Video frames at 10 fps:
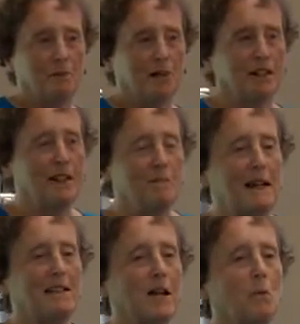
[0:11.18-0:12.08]
Apparently
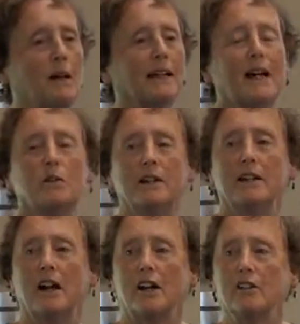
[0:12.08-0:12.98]
depends on what county
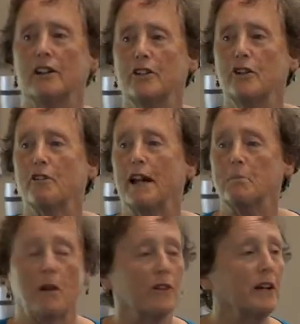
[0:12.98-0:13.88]
in Ireland your
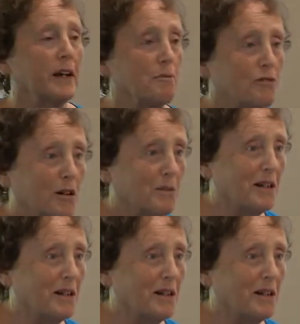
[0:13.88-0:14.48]
grandmother came from,